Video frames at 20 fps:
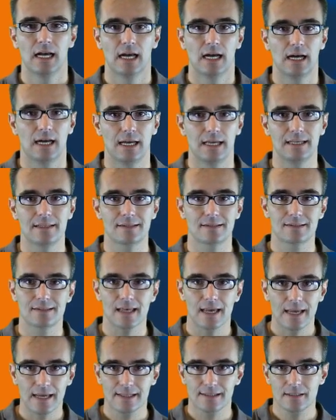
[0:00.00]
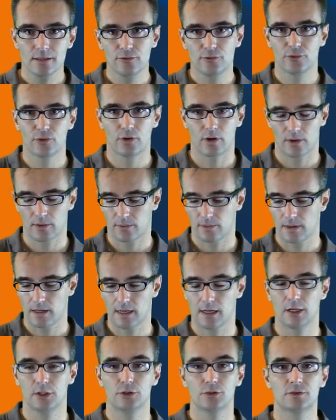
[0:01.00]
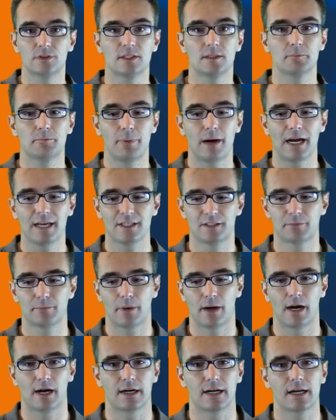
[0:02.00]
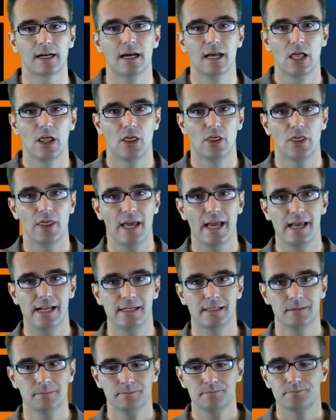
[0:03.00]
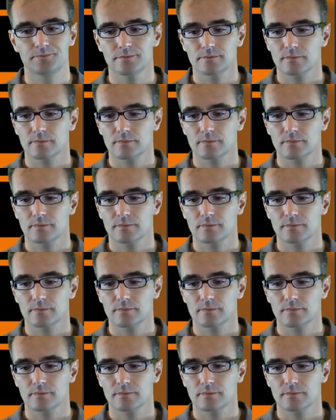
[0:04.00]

Instead, if you are using PySpark, then